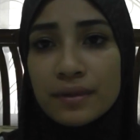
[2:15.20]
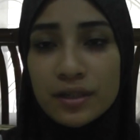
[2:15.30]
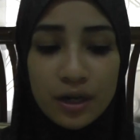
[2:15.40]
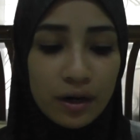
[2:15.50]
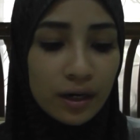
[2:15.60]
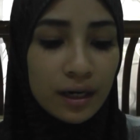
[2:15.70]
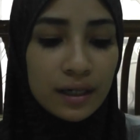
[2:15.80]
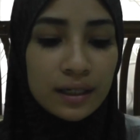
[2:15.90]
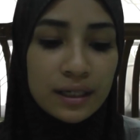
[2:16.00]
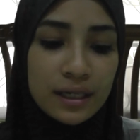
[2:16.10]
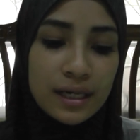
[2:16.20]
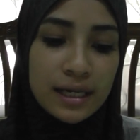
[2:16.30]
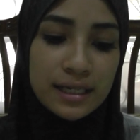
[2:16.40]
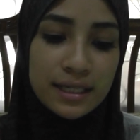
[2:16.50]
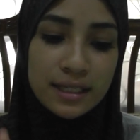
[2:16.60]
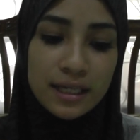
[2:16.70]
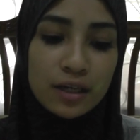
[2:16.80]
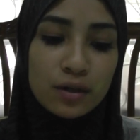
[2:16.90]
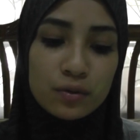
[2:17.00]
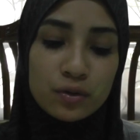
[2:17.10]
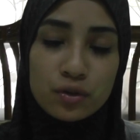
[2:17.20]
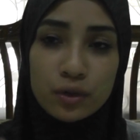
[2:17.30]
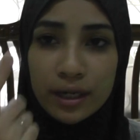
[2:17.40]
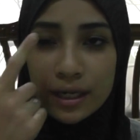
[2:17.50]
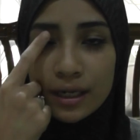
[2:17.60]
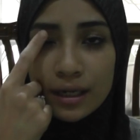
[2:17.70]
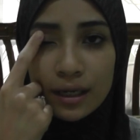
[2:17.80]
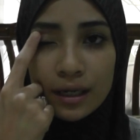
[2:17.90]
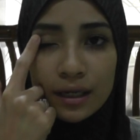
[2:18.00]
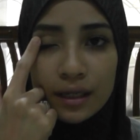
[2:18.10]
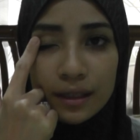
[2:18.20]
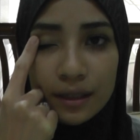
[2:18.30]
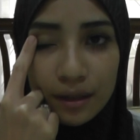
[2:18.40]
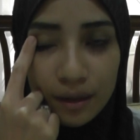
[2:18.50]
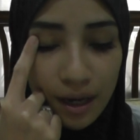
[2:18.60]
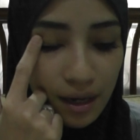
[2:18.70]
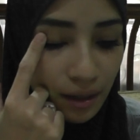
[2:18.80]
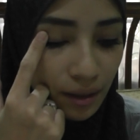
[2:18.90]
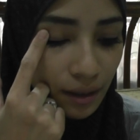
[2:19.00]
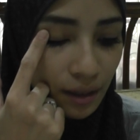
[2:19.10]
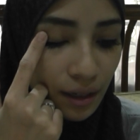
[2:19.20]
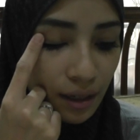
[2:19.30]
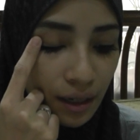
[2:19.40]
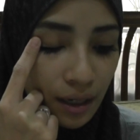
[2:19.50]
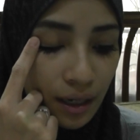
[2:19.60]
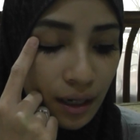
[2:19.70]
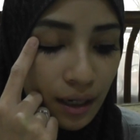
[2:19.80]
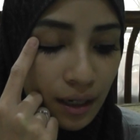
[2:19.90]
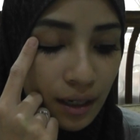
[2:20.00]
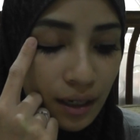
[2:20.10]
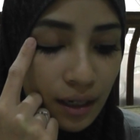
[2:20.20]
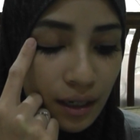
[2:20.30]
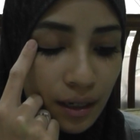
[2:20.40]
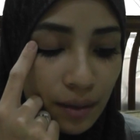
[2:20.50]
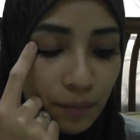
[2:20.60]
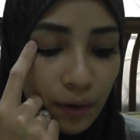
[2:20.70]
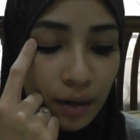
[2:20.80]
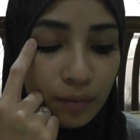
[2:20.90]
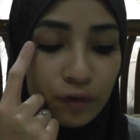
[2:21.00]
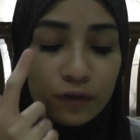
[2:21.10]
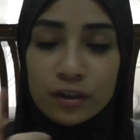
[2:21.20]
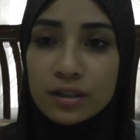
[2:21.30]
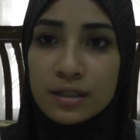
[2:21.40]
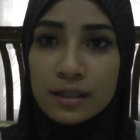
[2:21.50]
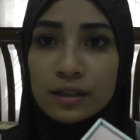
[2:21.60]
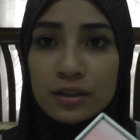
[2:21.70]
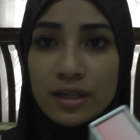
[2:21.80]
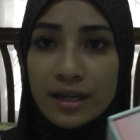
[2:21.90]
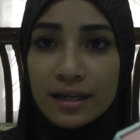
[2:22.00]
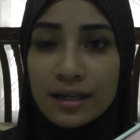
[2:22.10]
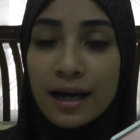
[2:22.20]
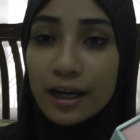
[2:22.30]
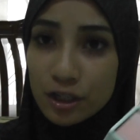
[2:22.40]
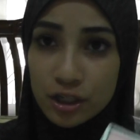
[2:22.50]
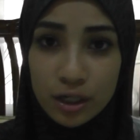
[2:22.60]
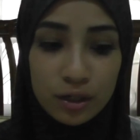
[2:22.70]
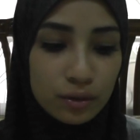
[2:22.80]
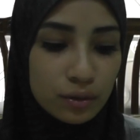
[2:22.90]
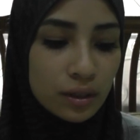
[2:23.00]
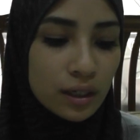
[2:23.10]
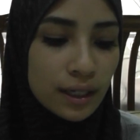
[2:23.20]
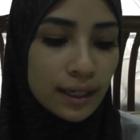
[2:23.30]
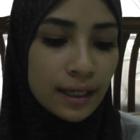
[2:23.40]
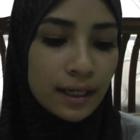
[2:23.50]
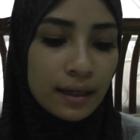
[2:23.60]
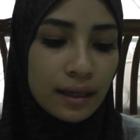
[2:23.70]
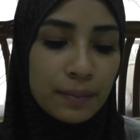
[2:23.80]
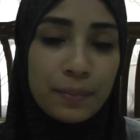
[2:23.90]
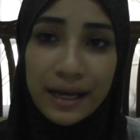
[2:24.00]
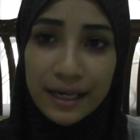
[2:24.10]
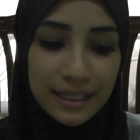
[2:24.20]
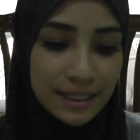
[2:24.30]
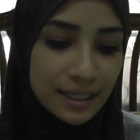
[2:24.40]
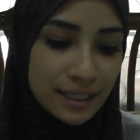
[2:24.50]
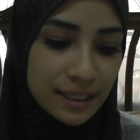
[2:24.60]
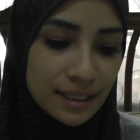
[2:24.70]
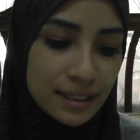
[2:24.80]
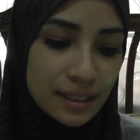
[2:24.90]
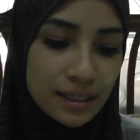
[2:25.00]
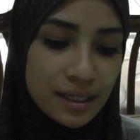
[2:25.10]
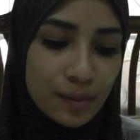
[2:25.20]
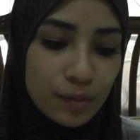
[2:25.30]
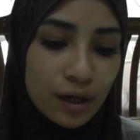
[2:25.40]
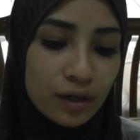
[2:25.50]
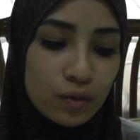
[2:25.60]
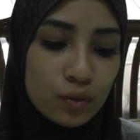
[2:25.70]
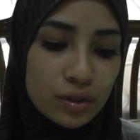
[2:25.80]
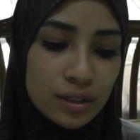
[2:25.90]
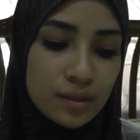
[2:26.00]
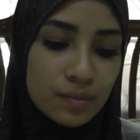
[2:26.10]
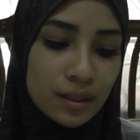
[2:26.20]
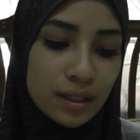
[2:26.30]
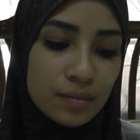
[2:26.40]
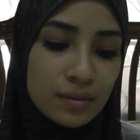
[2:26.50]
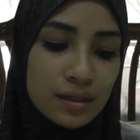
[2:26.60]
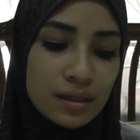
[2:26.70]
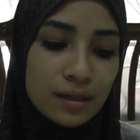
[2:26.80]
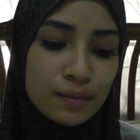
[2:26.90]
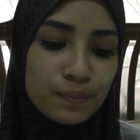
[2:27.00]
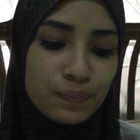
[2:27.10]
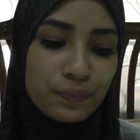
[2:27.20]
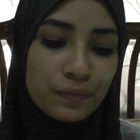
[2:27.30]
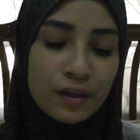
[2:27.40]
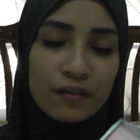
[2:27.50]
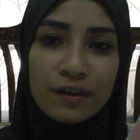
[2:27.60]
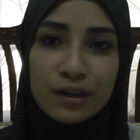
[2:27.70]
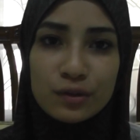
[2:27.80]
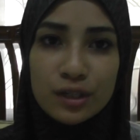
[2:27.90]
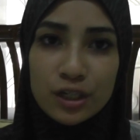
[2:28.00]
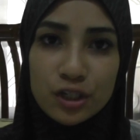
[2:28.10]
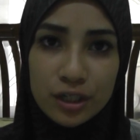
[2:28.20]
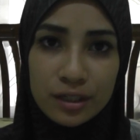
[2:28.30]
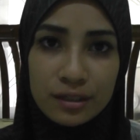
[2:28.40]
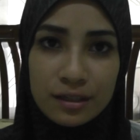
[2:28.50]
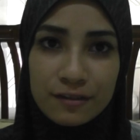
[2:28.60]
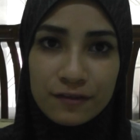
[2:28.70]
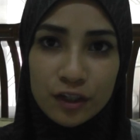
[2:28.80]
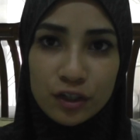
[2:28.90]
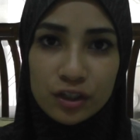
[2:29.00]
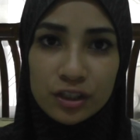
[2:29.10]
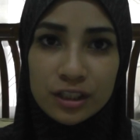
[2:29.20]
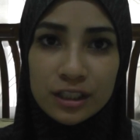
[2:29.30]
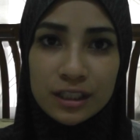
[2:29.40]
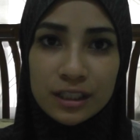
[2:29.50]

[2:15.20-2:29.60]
mascara, a Stay Don't Stray, uh, like eye uh, primer for concealers and eyeshadow, a Benetint, uh, some kind of gorgeous medium. It's a foundation thicker